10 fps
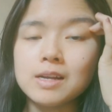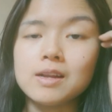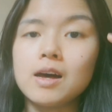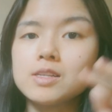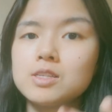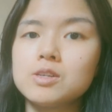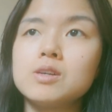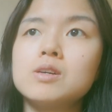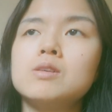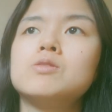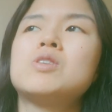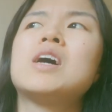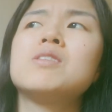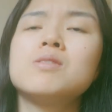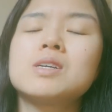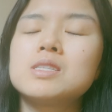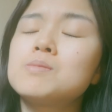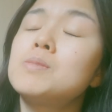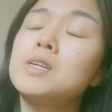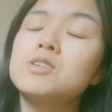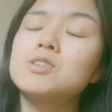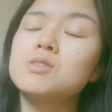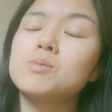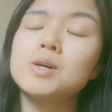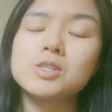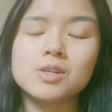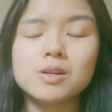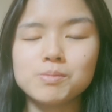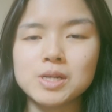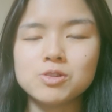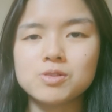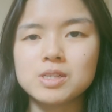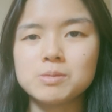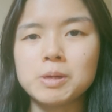not to try to look so much on Pinterest.